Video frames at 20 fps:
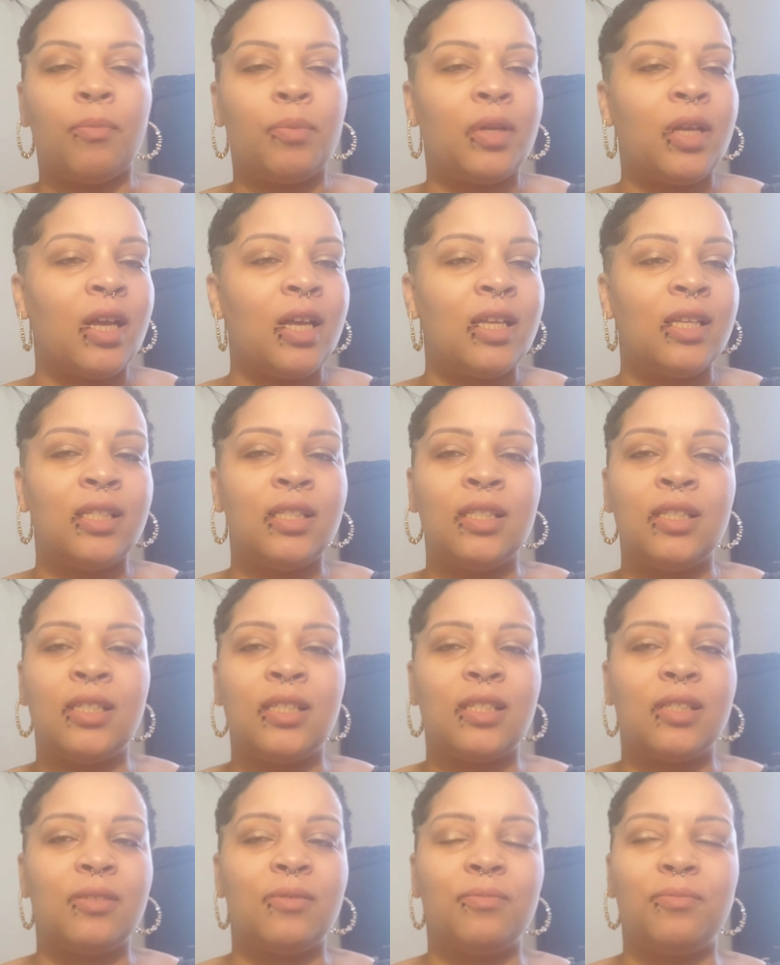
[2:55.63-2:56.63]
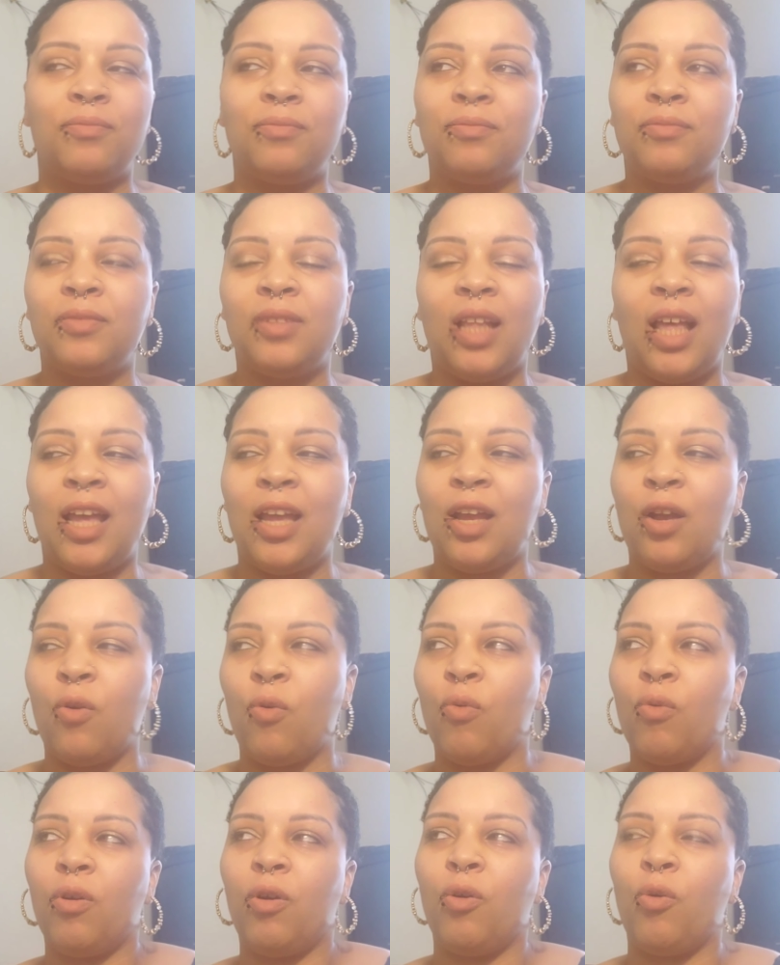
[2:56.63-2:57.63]
because, like,
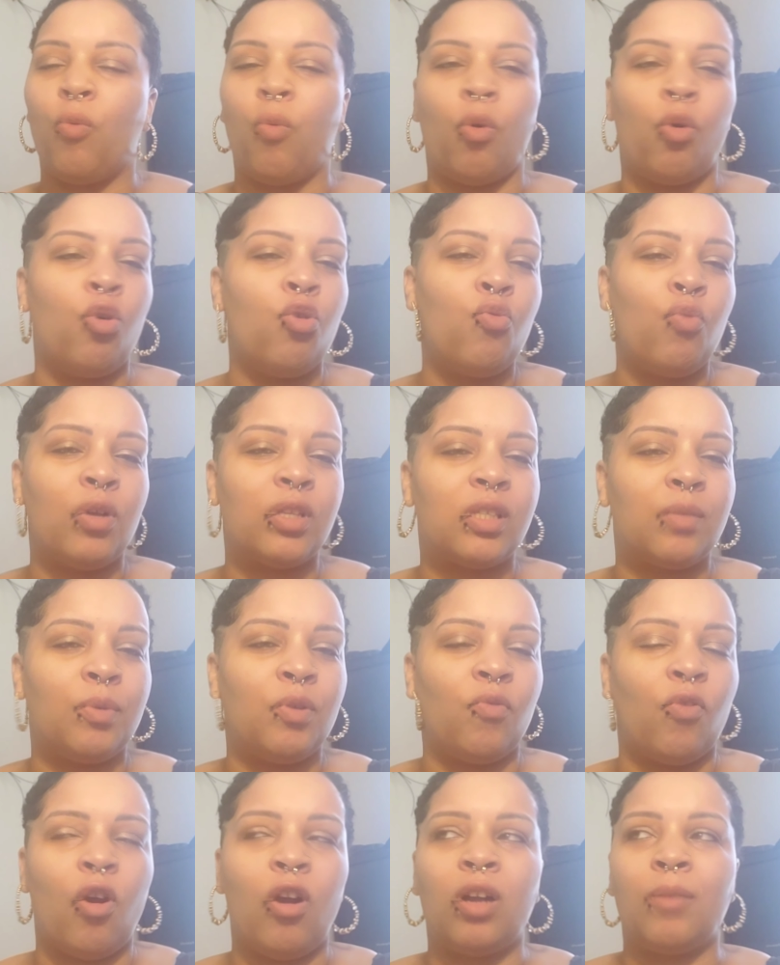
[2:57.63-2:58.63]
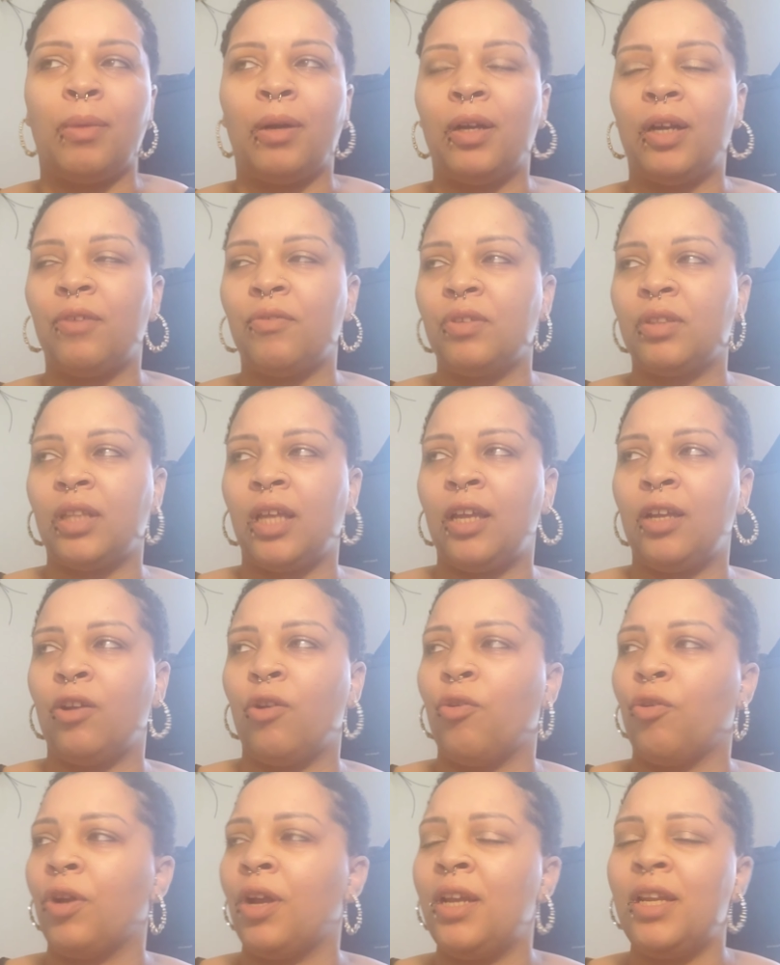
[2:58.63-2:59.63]
who wants to be wrong about everything
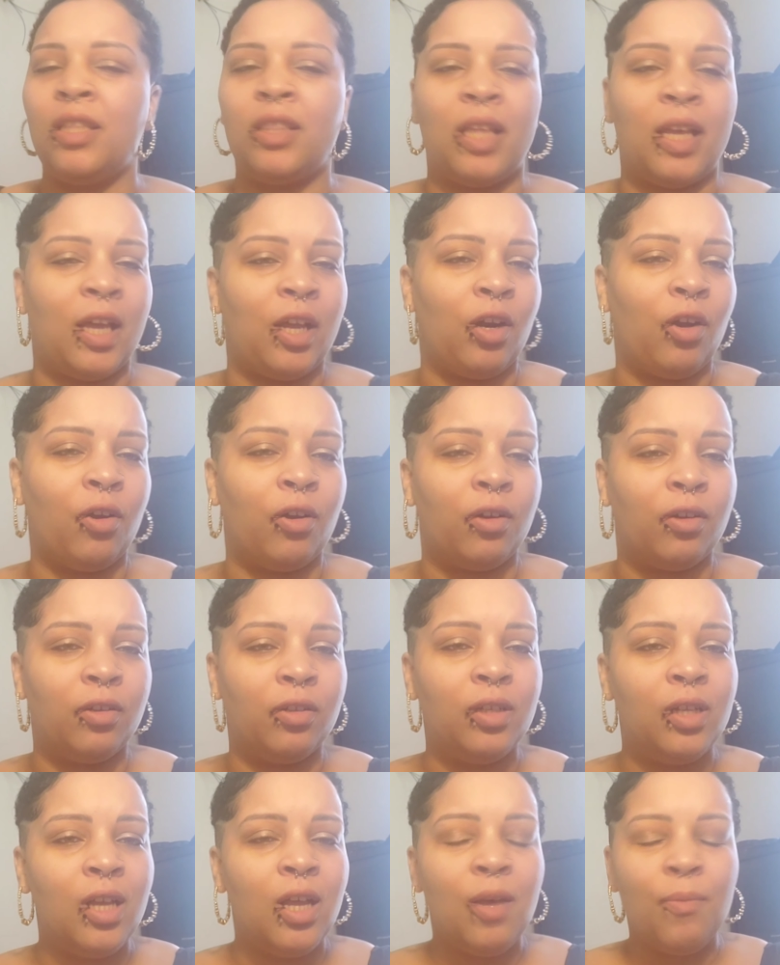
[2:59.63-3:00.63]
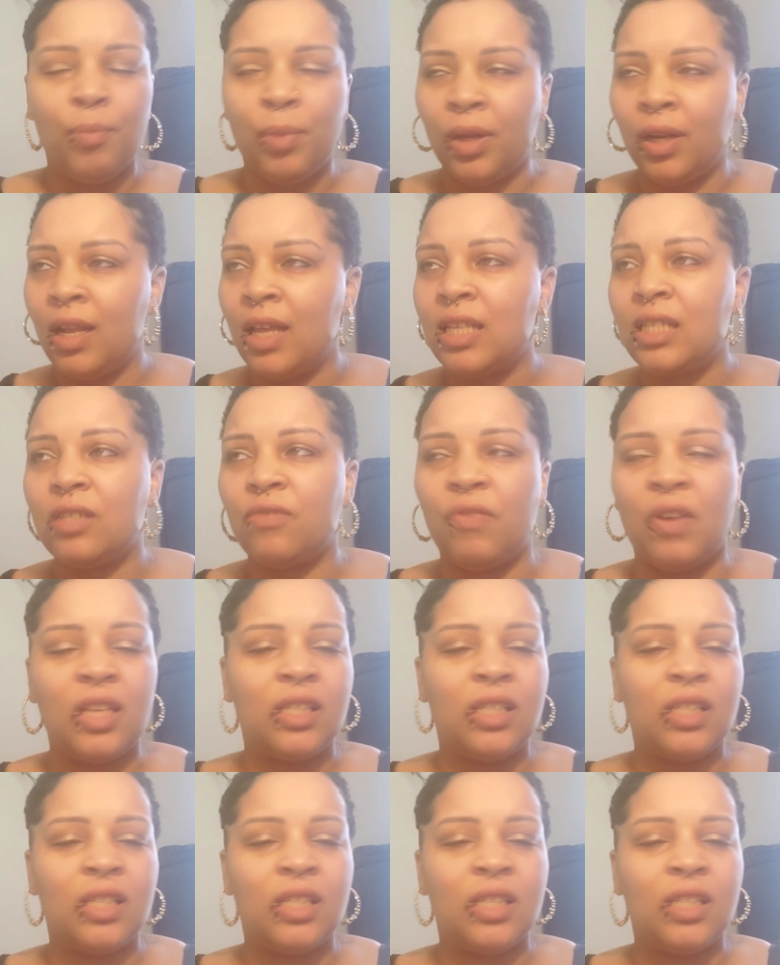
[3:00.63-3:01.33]
or anything at all? But let's